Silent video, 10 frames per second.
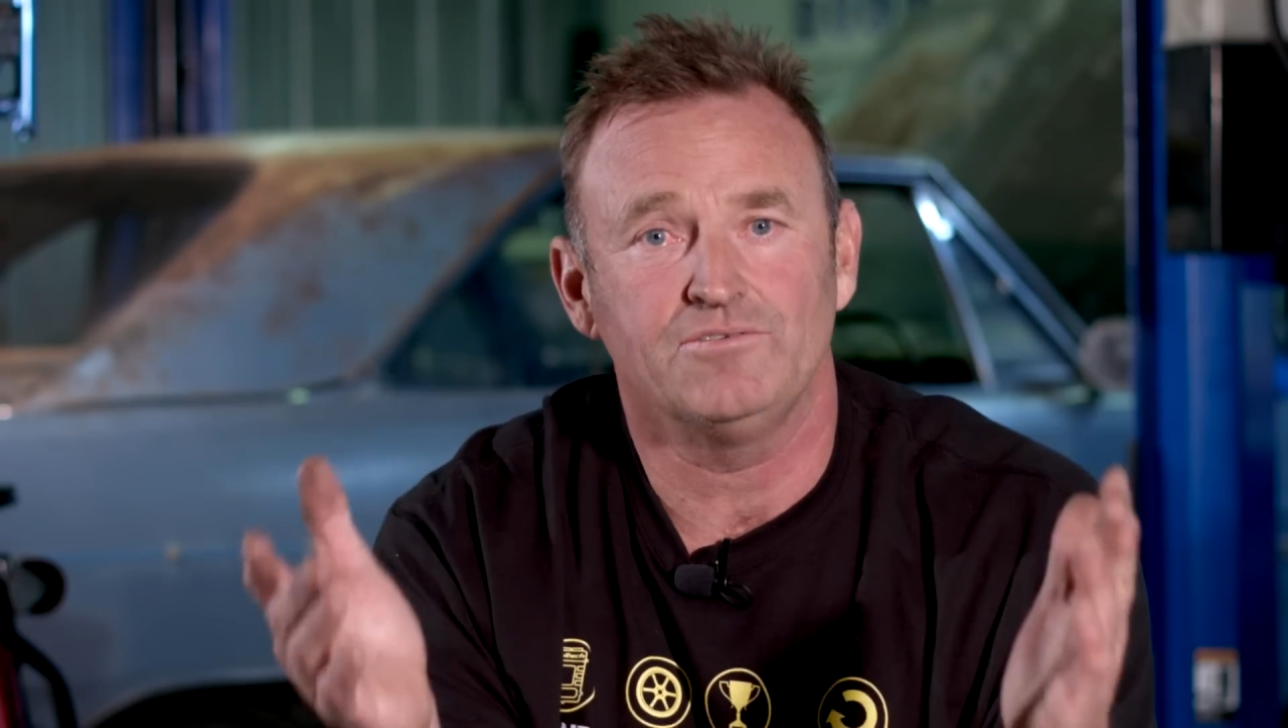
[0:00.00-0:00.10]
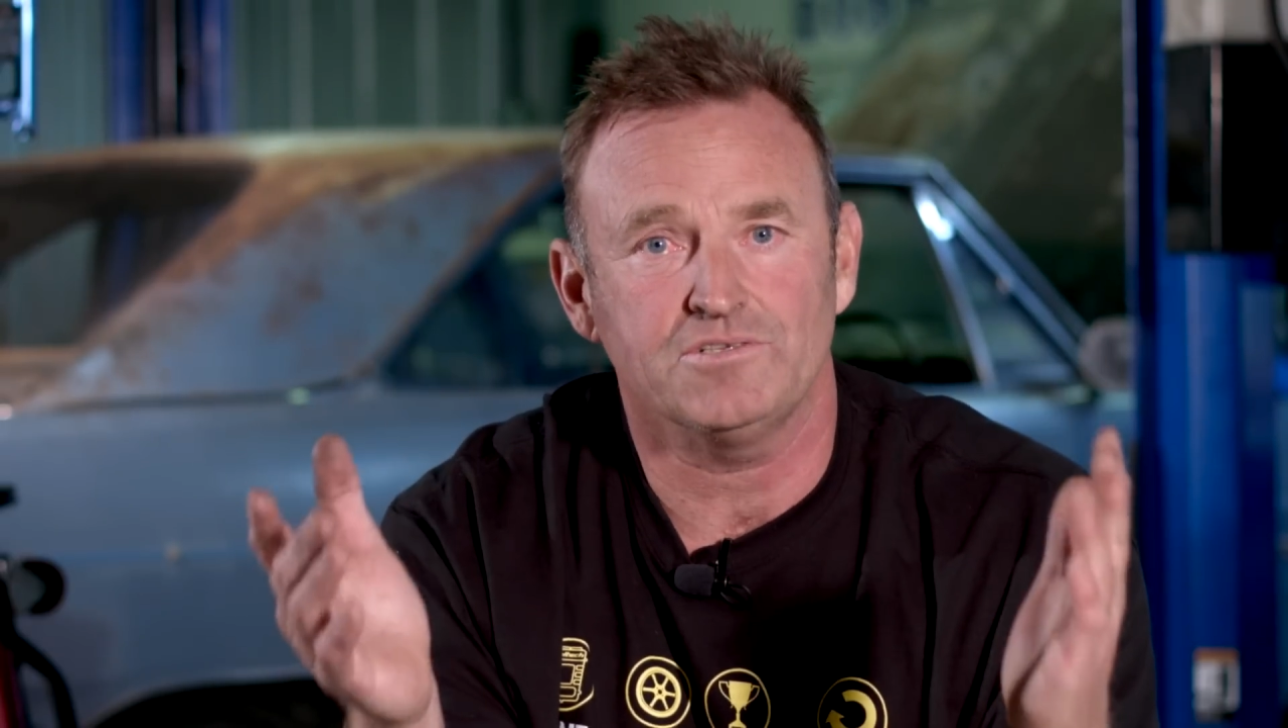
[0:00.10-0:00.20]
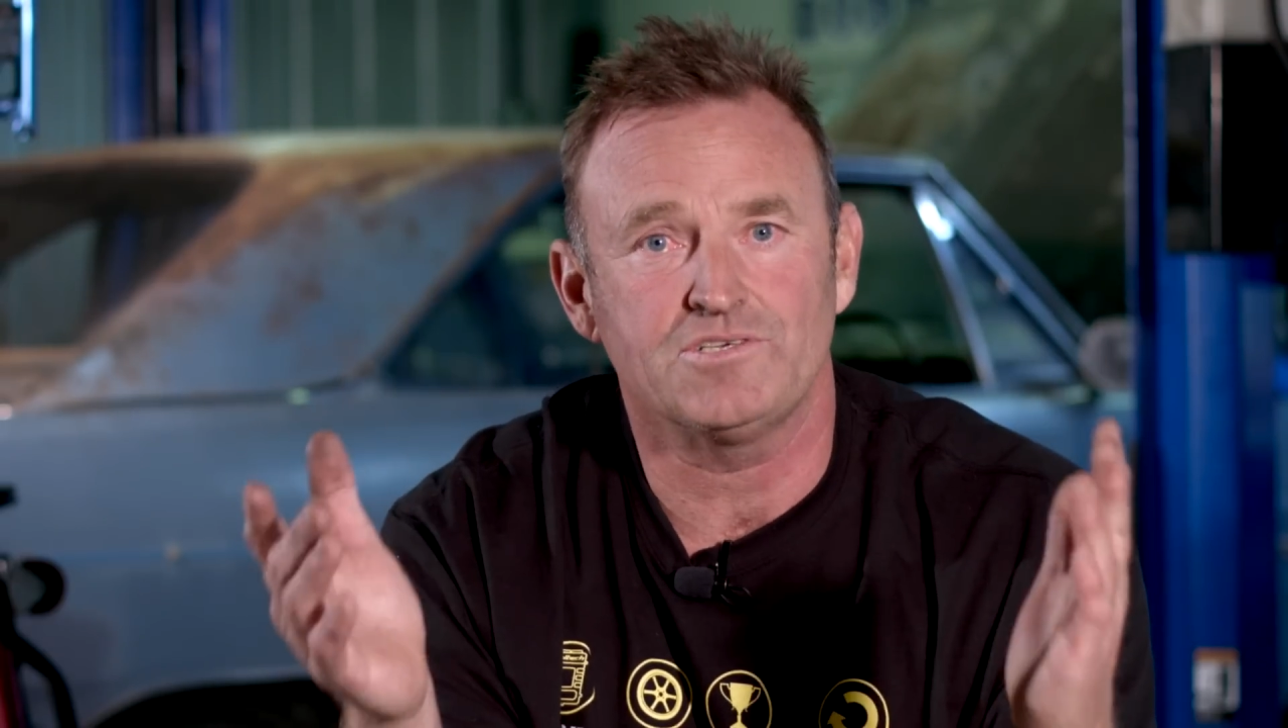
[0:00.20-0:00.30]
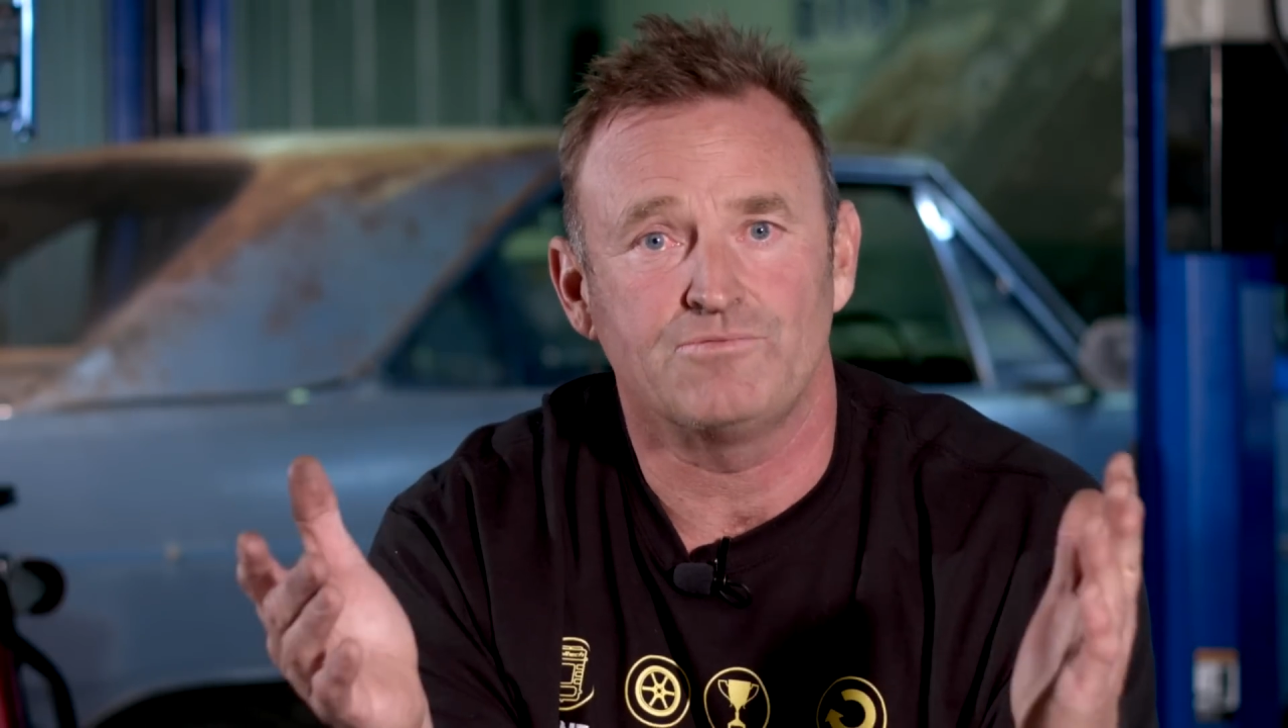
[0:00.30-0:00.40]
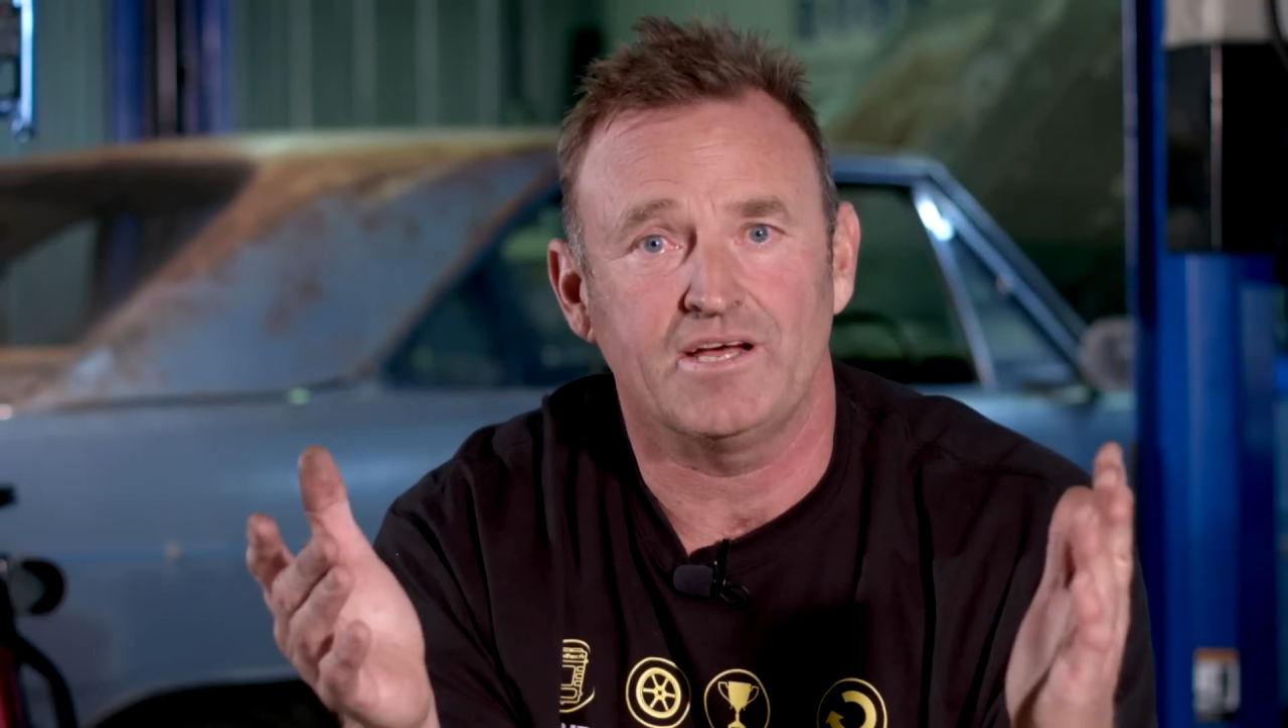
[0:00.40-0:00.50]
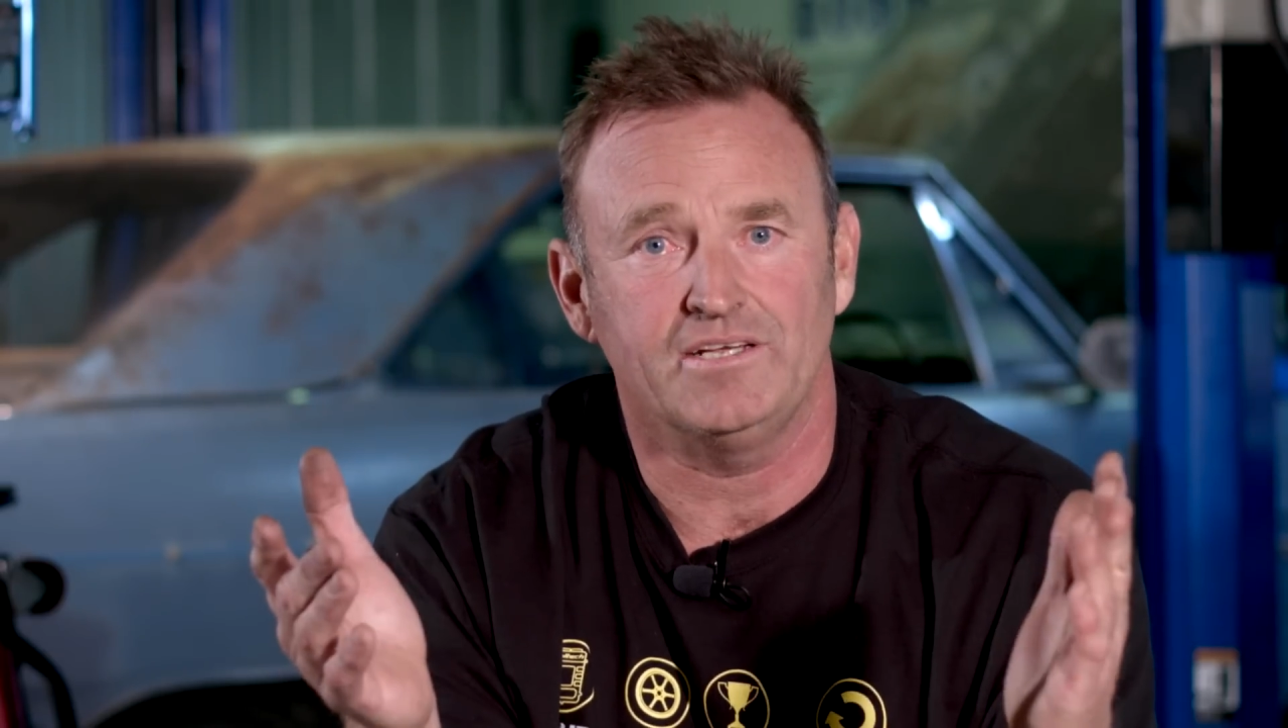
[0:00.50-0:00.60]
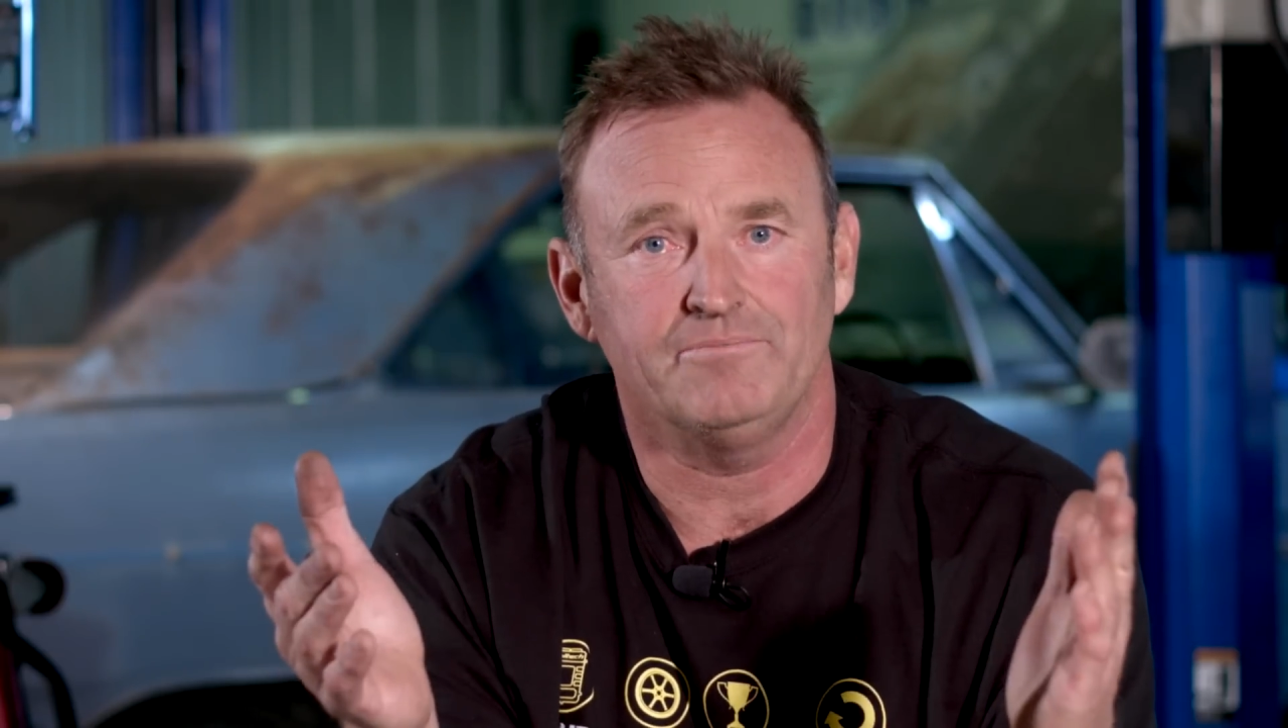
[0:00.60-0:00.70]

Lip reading: not to run